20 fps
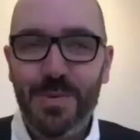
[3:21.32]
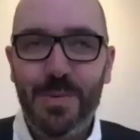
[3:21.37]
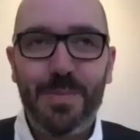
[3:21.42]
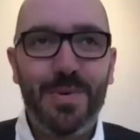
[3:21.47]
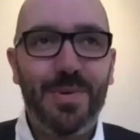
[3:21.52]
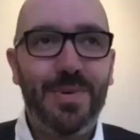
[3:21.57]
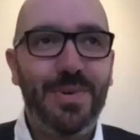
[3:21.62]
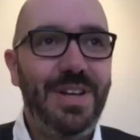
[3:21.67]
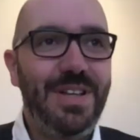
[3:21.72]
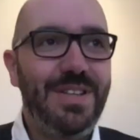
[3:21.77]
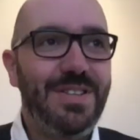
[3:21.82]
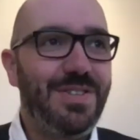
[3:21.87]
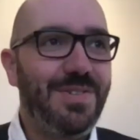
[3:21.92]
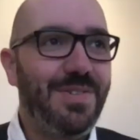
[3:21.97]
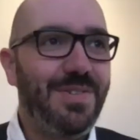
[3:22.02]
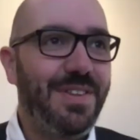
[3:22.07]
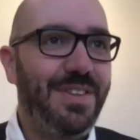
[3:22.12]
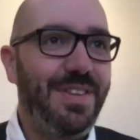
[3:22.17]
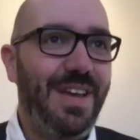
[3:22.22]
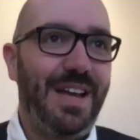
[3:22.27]
were born
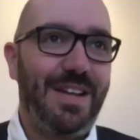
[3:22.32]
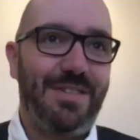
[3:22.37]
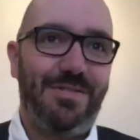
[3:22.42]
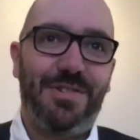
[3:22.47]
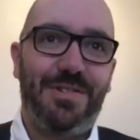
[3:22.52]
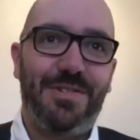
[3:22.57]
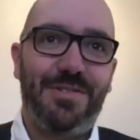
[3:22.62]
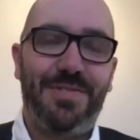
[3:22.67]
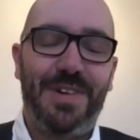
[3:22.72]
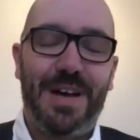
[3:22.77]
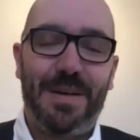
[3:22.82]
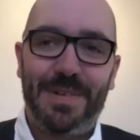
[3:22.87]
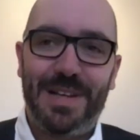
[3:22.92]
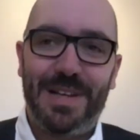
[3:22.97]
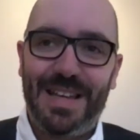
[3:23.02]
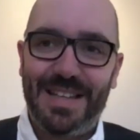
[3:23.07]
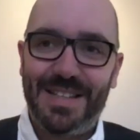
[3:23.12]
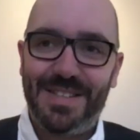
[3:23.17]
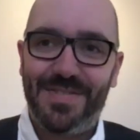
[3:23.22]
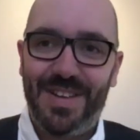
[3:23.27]
into a theatrical
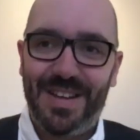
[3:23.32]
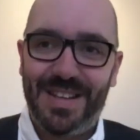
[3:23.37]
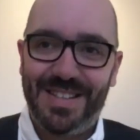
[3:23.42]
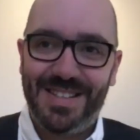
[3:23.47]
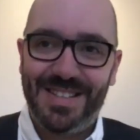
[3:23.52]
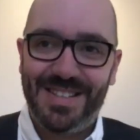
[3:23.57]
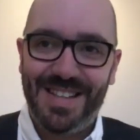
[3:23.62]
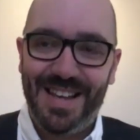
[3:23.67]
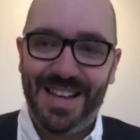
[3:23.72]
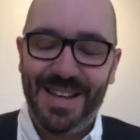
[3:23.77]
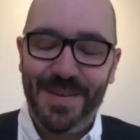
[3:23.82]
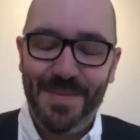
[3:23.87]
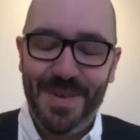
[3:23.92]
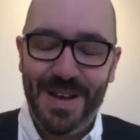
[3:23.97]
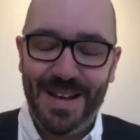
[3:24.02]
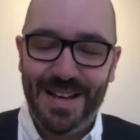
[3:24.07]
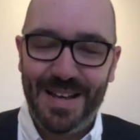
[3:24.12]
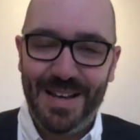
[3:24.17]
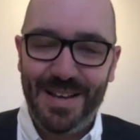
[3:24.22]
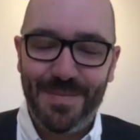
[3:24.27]
family, it's fair to say.
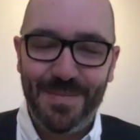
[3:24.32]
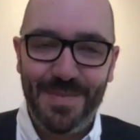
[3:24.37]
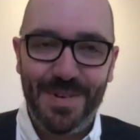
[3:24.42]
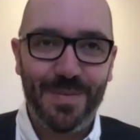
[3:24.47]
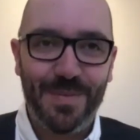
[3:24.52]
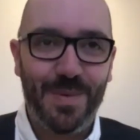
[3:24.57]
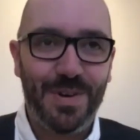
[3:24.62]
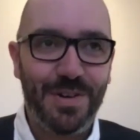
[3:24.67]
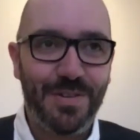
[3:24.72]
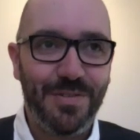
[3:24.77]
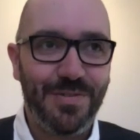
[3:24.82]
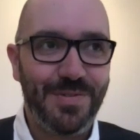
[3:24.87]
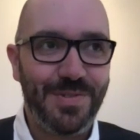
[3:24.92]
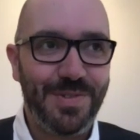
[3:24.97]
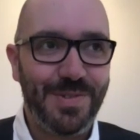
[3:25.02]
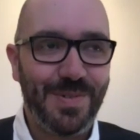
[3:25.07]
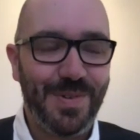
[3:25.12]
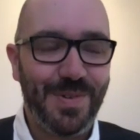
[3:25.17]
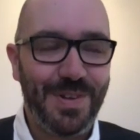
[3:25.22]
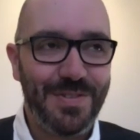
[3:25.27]
One of
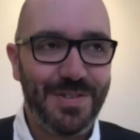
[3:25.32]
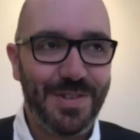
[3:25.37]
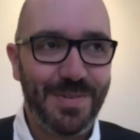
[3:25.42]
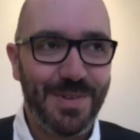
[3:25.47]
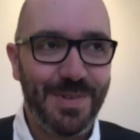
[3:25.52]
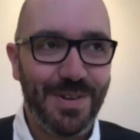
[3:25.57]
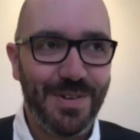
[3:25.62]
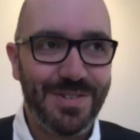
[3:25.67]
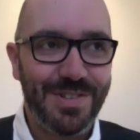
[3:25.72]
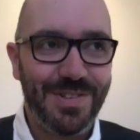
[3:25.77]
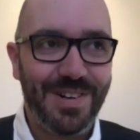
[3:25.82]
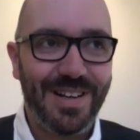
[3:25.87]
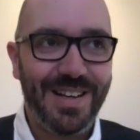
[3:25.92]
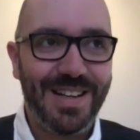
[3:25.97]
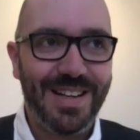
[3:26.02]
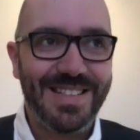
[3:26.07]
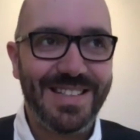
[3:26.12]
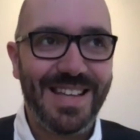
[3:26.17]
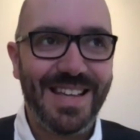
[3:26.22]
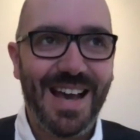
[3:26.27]
some
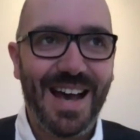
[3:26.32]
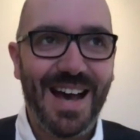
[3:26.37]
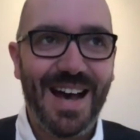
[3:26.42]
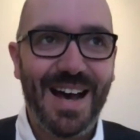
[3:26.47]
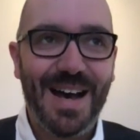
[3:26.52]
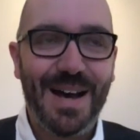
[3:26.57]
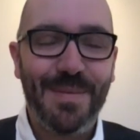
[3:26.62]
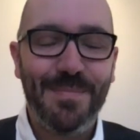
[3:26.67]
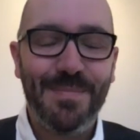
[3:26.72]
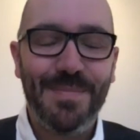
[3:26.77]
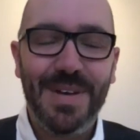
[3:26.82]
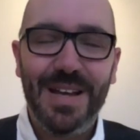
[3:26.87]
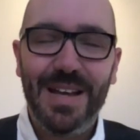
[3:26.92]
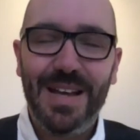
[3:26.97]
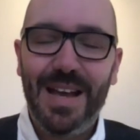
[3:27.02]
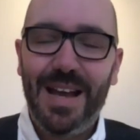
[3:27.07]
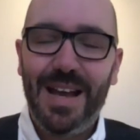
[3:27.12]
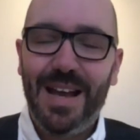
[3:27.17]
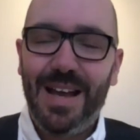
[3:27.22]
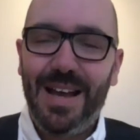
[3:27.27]
notoriety.
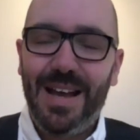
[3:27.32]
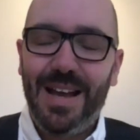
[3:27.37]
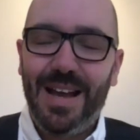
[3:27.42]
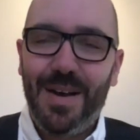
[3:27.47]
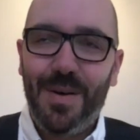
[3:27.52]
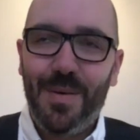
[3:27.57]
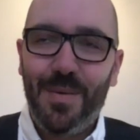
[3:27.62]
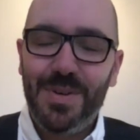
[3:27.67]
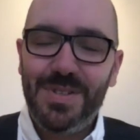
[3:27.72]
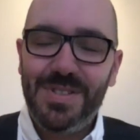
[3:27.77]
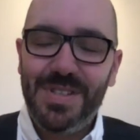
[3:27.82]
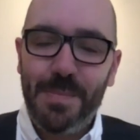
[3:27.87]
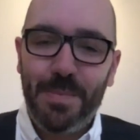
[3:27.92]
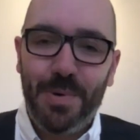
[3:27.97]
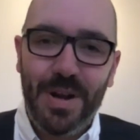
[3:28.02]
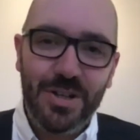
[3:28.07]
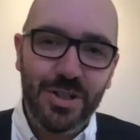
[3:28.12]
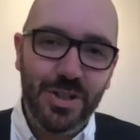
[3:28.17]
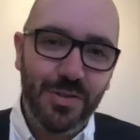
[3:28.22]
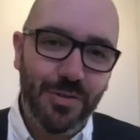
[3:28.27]
Was there
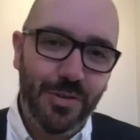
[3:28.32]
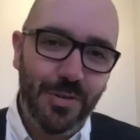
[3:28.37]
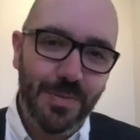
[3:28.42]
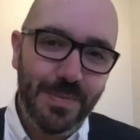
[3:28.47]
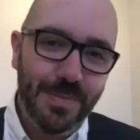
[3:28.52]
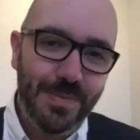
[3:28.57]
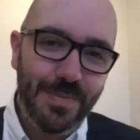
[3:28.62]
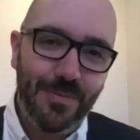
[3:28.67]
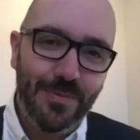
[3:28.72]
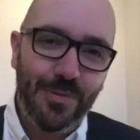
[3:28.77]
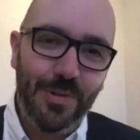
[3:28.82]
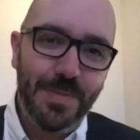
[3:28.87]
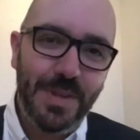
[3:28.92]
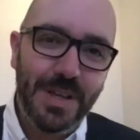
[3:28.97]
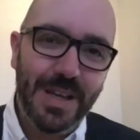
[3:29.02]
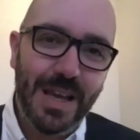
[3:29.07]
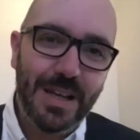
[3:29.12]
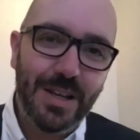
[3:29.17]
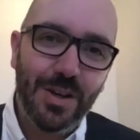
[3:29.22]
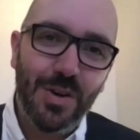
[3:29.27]
pressure from the
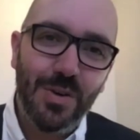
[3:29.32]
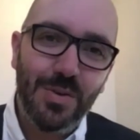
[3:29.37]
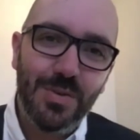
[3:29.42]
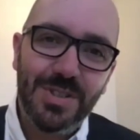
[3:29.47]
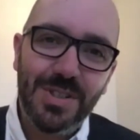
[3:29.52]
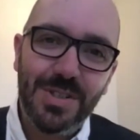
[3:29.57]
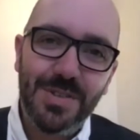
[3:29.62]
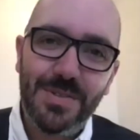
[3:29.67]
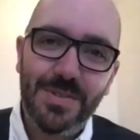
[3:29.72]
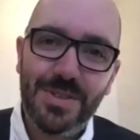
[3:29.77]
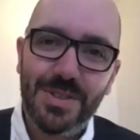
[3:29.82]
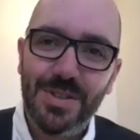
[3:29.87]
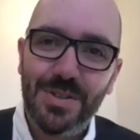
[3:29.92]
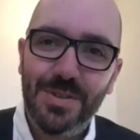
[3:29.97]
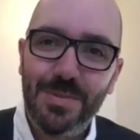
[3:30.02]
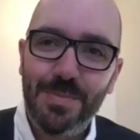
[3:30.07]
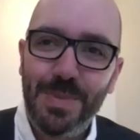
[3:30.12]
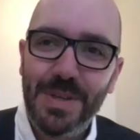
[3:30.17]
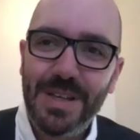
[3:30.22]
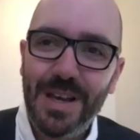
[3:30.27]
get-go
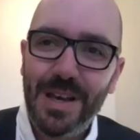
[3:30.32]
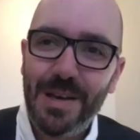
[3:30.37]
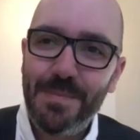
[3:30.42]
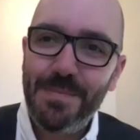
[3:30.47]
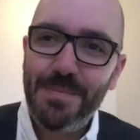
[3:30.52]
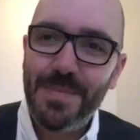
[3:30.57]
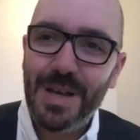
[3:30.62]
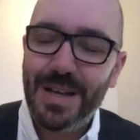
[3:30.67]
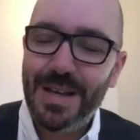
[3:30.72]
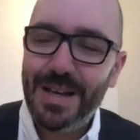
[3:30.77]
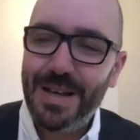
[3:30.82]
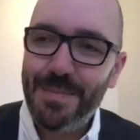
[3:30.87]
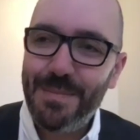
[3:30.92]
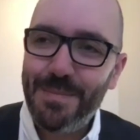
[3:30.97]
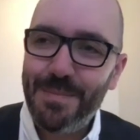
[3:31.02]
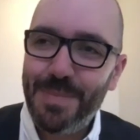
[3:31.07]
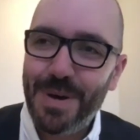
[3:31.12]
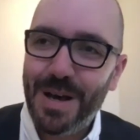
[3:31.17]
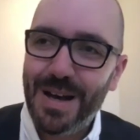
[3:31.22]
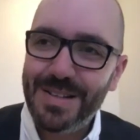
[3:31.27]
to become
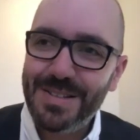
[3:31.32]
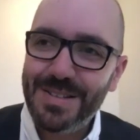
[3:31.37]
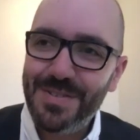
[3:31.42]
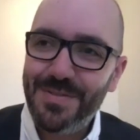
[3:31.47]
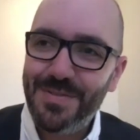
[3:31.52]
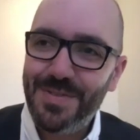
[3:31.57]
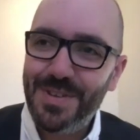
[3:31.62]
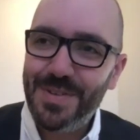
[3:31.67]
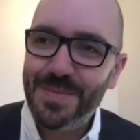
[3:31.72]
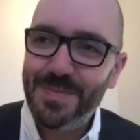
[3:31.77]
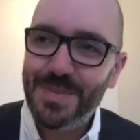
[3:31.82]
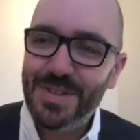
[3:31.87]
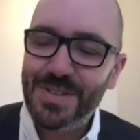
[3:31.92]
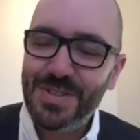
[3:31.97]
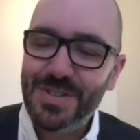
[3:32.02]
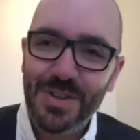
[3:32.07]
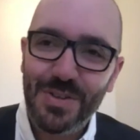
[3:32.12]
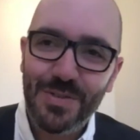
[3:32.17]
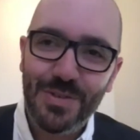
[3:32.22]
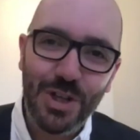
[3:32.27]
part of the
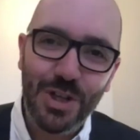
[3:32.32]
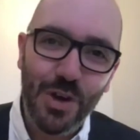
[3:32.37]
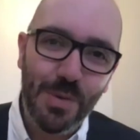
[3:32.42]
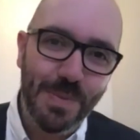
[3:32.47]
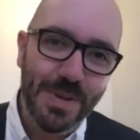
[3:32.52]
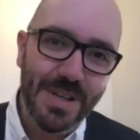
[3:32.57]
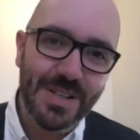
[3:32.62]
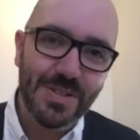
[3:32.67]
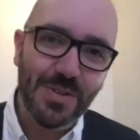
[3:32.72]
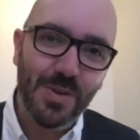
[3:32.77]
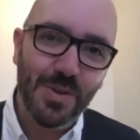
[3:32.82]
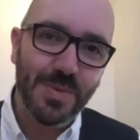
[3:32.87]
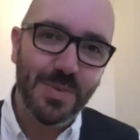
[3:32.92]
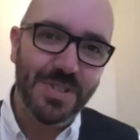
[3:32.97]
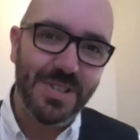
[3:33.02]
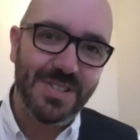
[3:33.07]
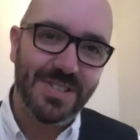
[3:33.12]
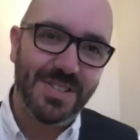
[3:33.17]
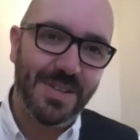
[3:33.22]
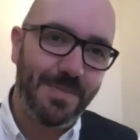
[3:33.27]
sort of showbiz, or was
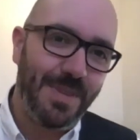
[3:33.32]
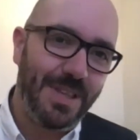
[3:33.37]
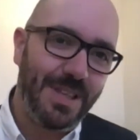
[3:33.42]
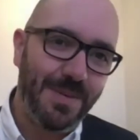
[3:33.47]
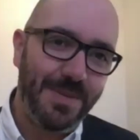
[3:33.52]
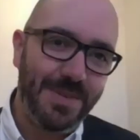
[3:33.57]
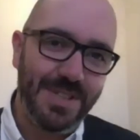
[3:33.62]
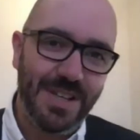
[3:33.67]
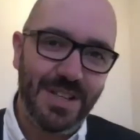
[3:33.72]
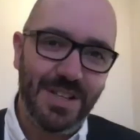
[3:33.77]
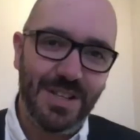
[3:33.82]
it something that was in